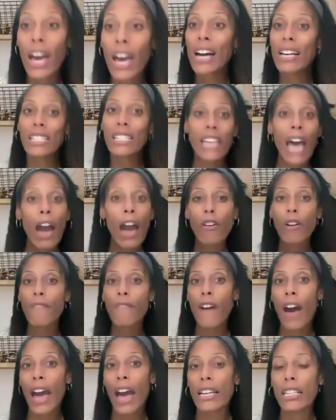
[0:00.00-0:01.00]

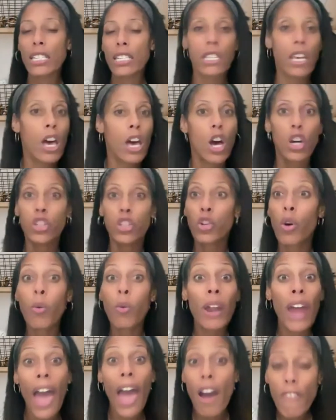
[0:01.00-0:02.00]
sacrifice doing
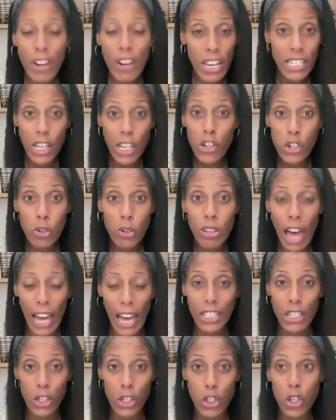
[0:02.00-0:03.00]
whatever it is that you like
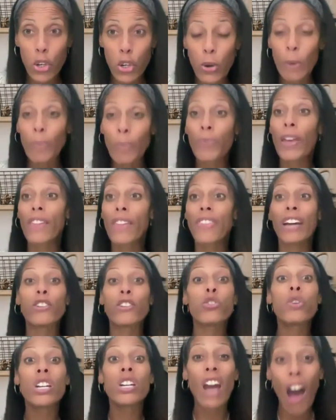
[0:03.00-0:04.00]
to do that you
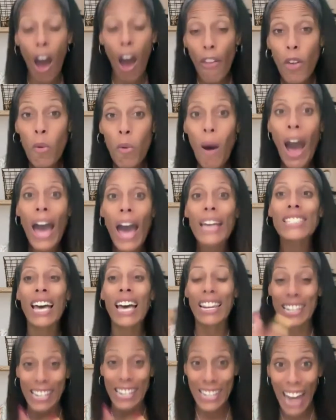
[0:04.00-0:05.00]
could otherwise
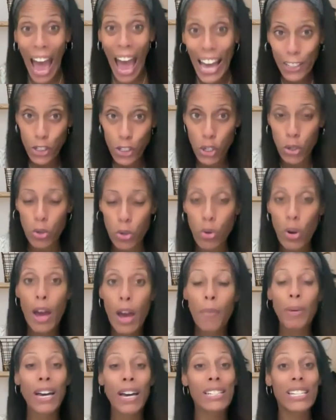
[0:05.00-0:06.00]
not do
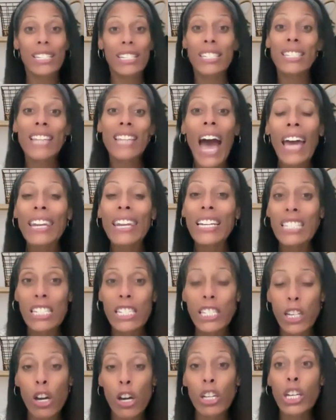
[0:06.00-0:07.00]
because it's not
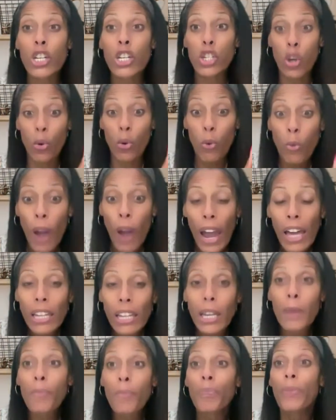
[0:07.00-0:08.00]
necessarily
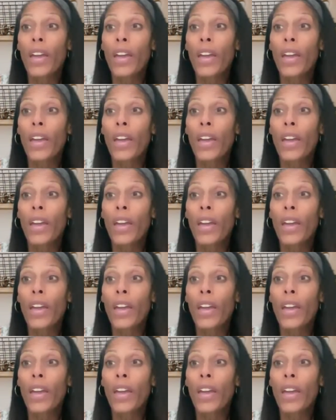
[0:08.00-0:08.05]
directly